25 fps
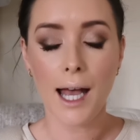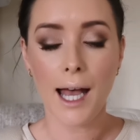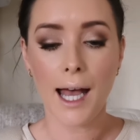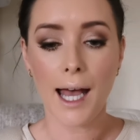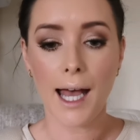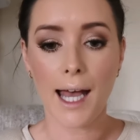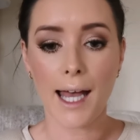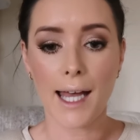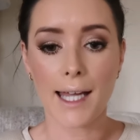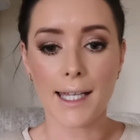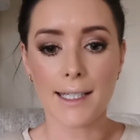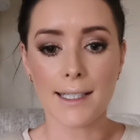
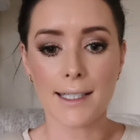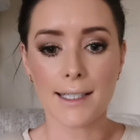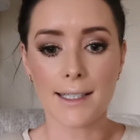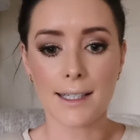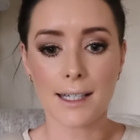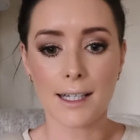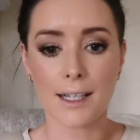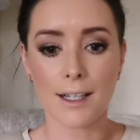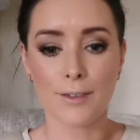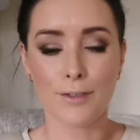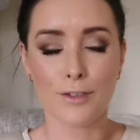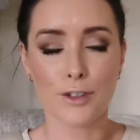
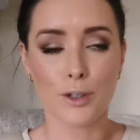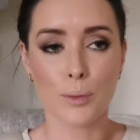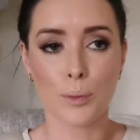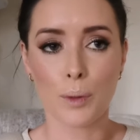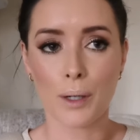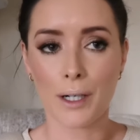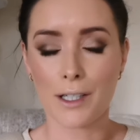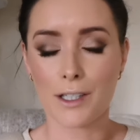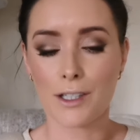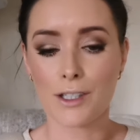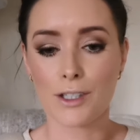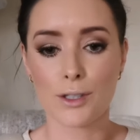And if you
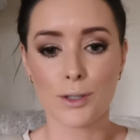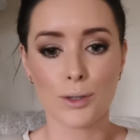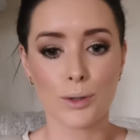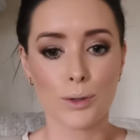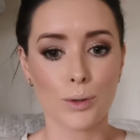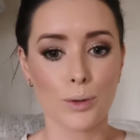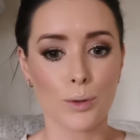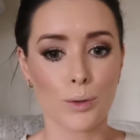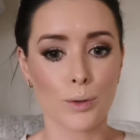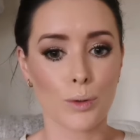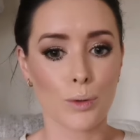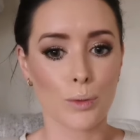want
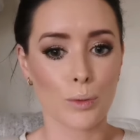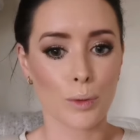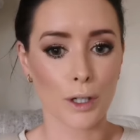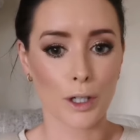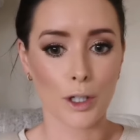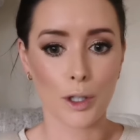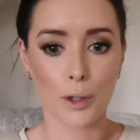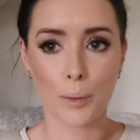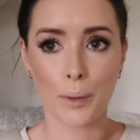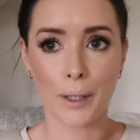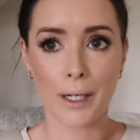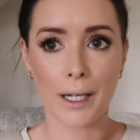to
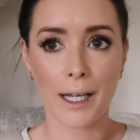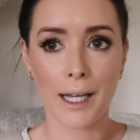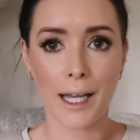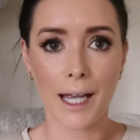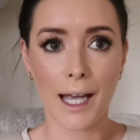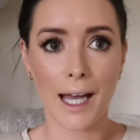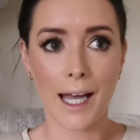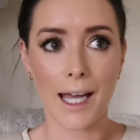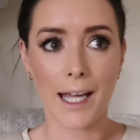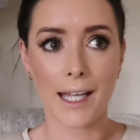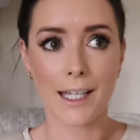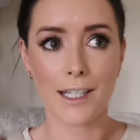work
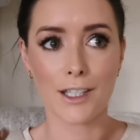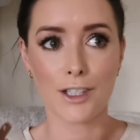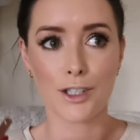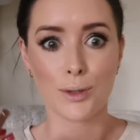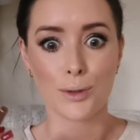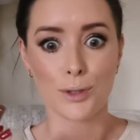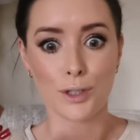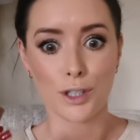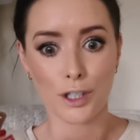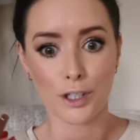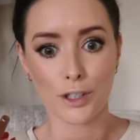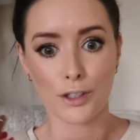away and
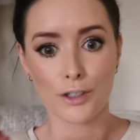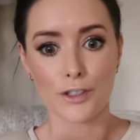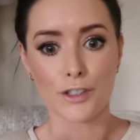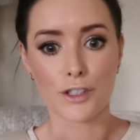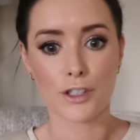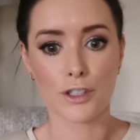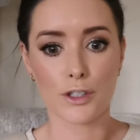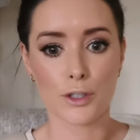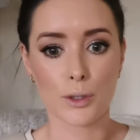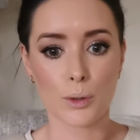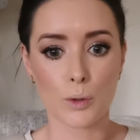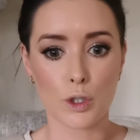use colors
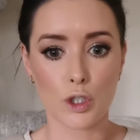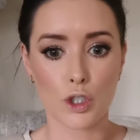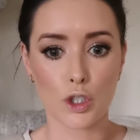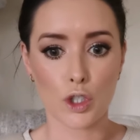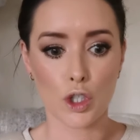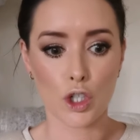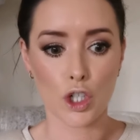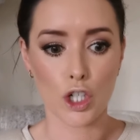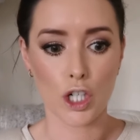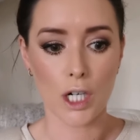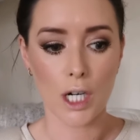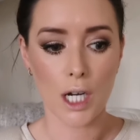to suit
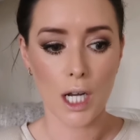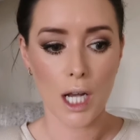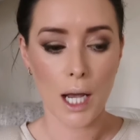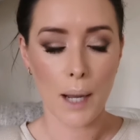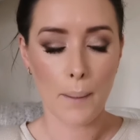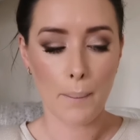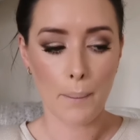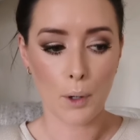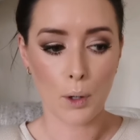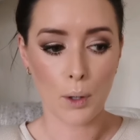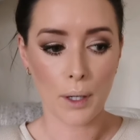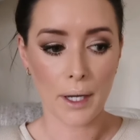your
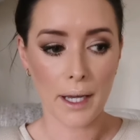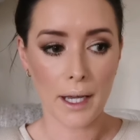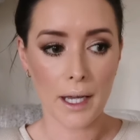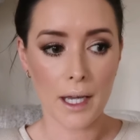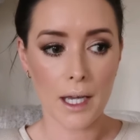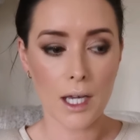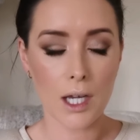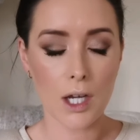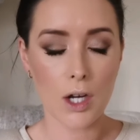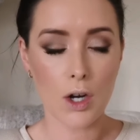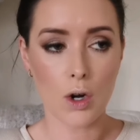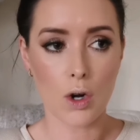
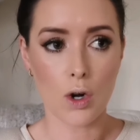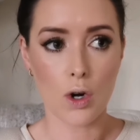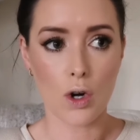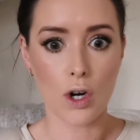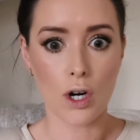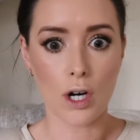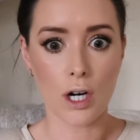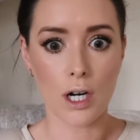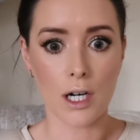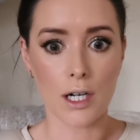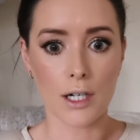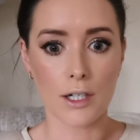bouquet
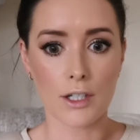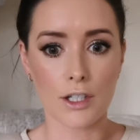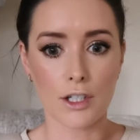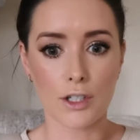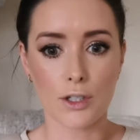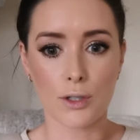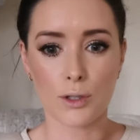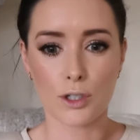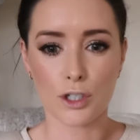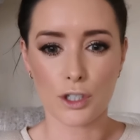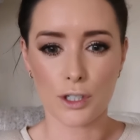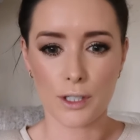or to
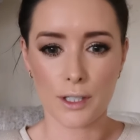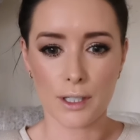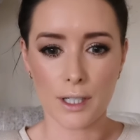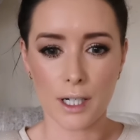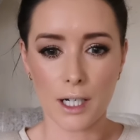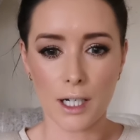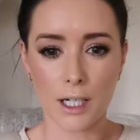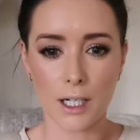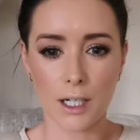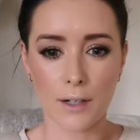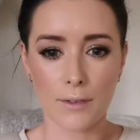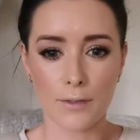suit your
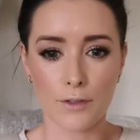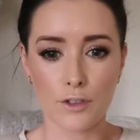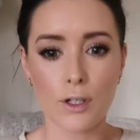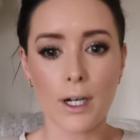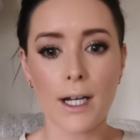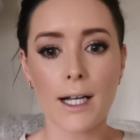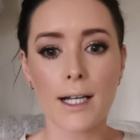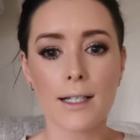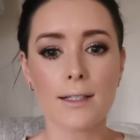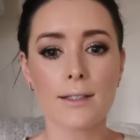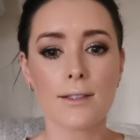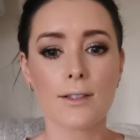style of
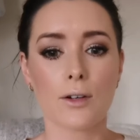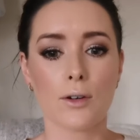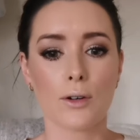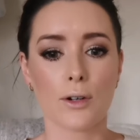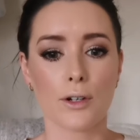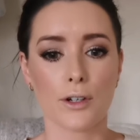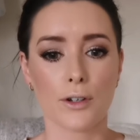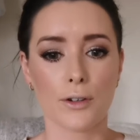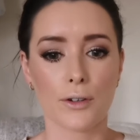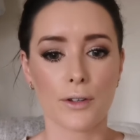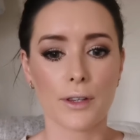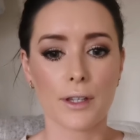dress
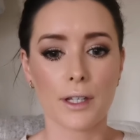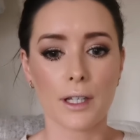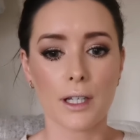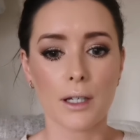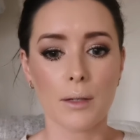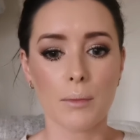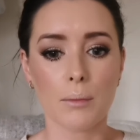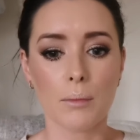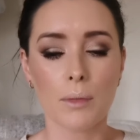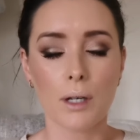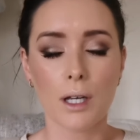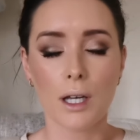or your
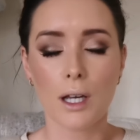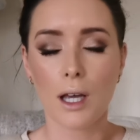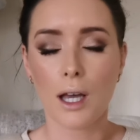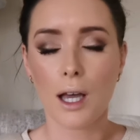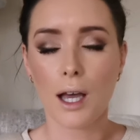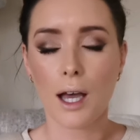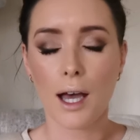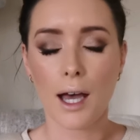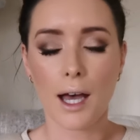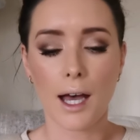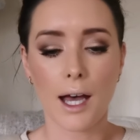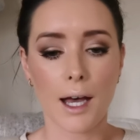theme,
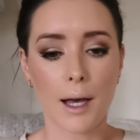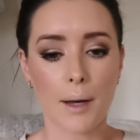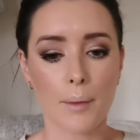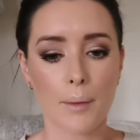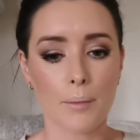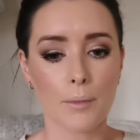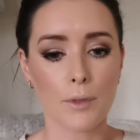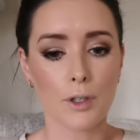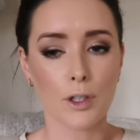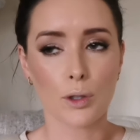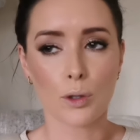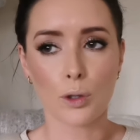
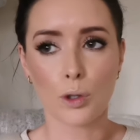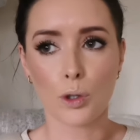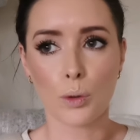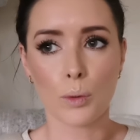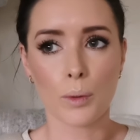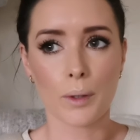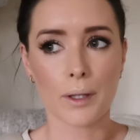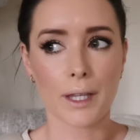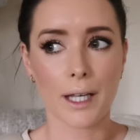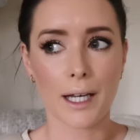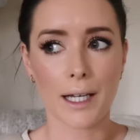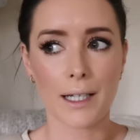you know, go
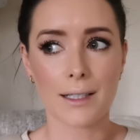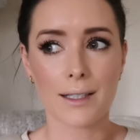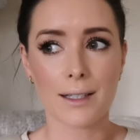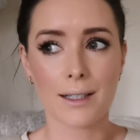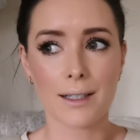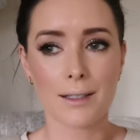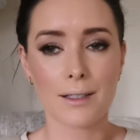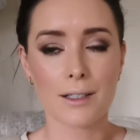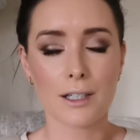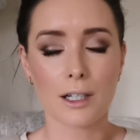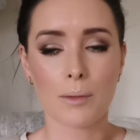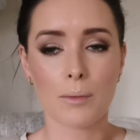with that.
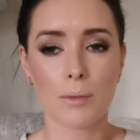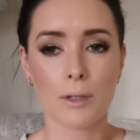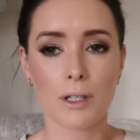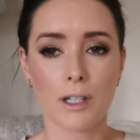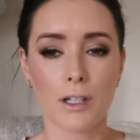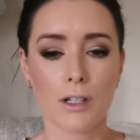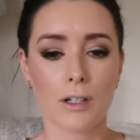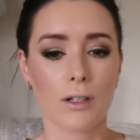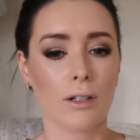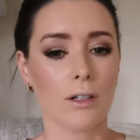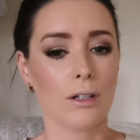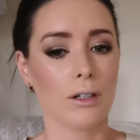This time of
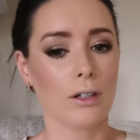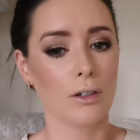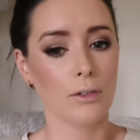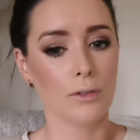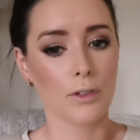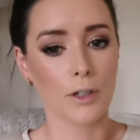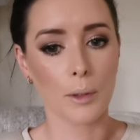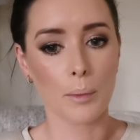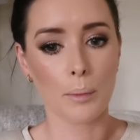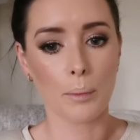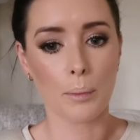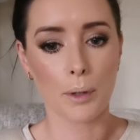year,
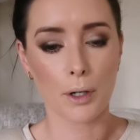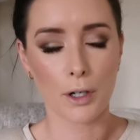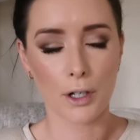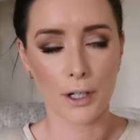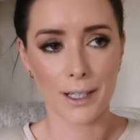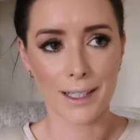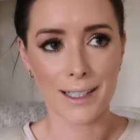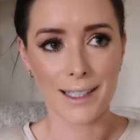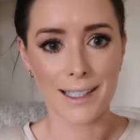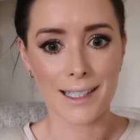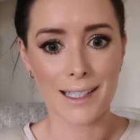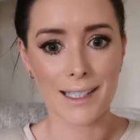lovely
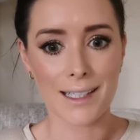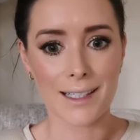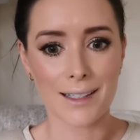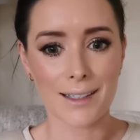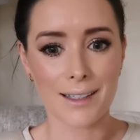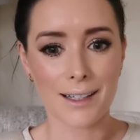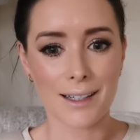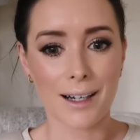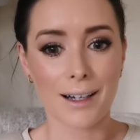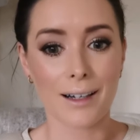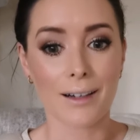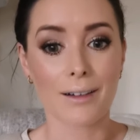
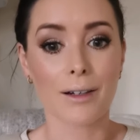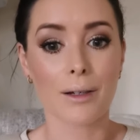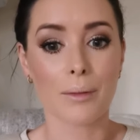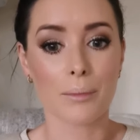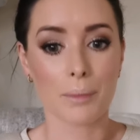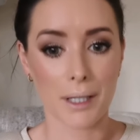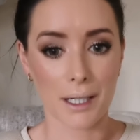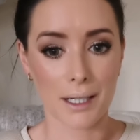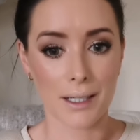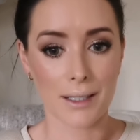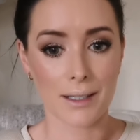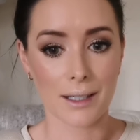burgundies are
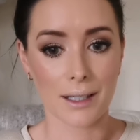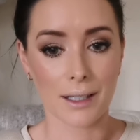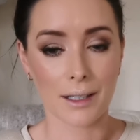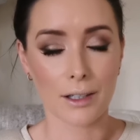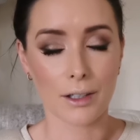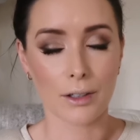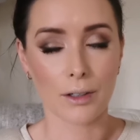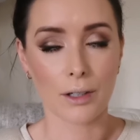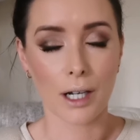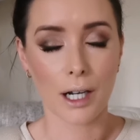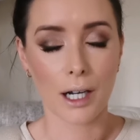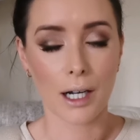amazing.
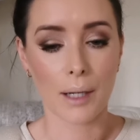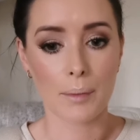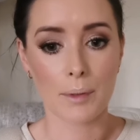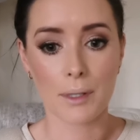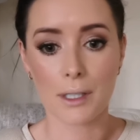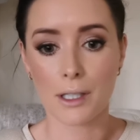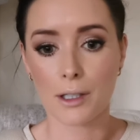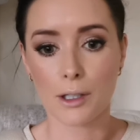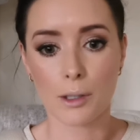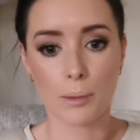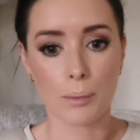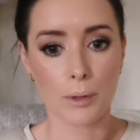They're
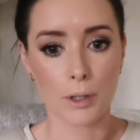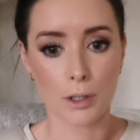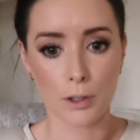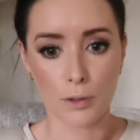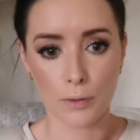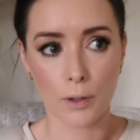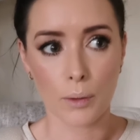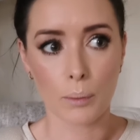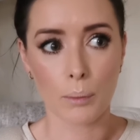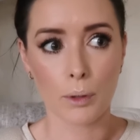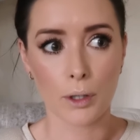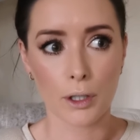absolutely
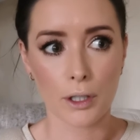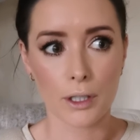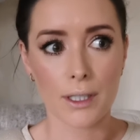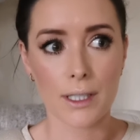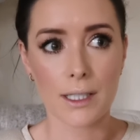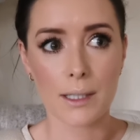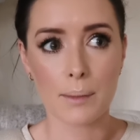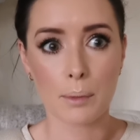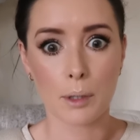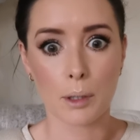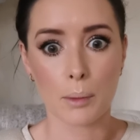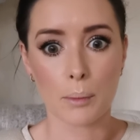beautiful.
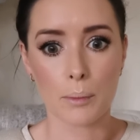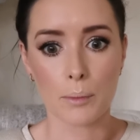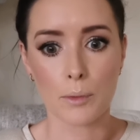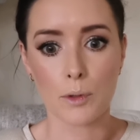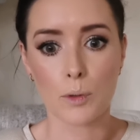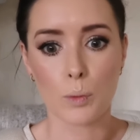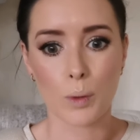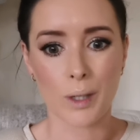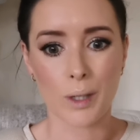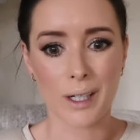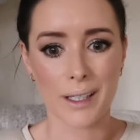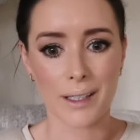Burgundies,
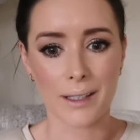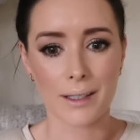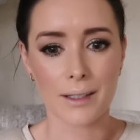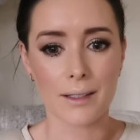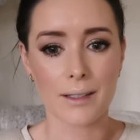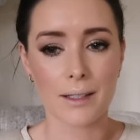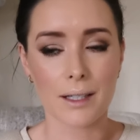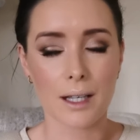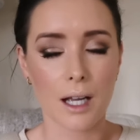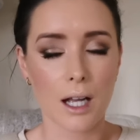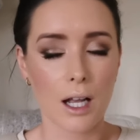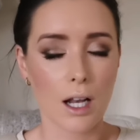plums,
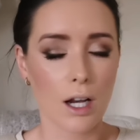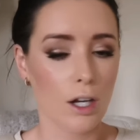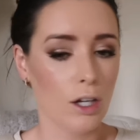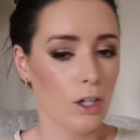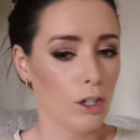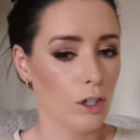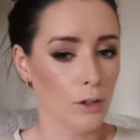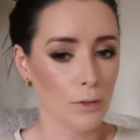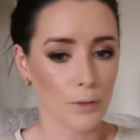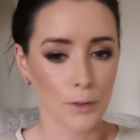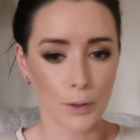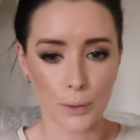wines,
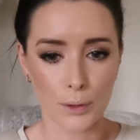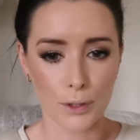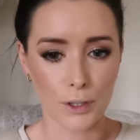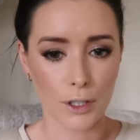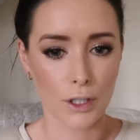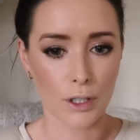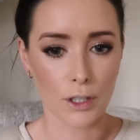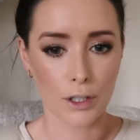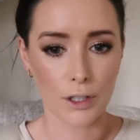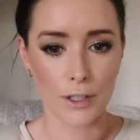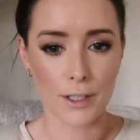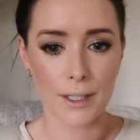love those
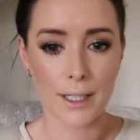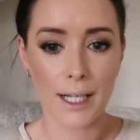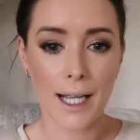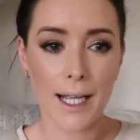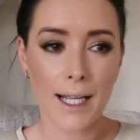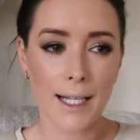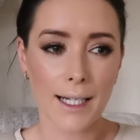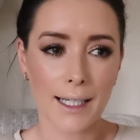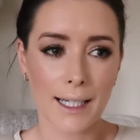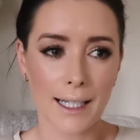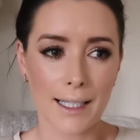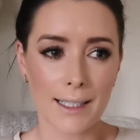colors.
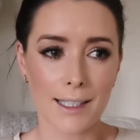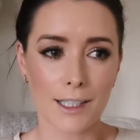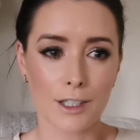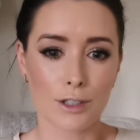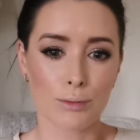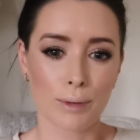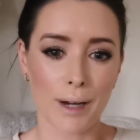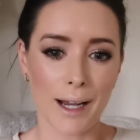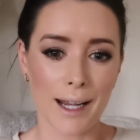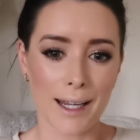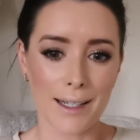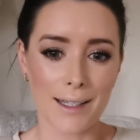Classic
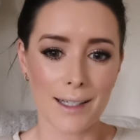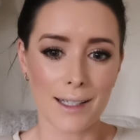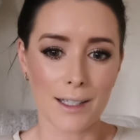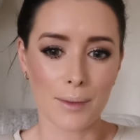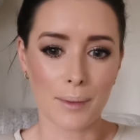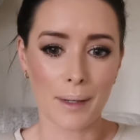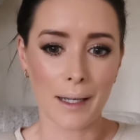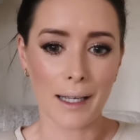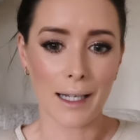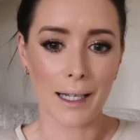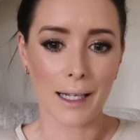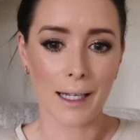red
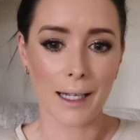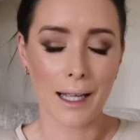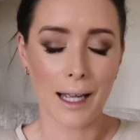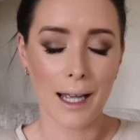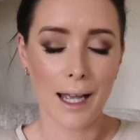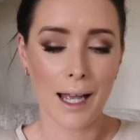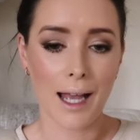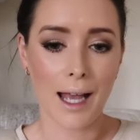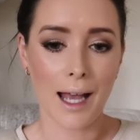as well.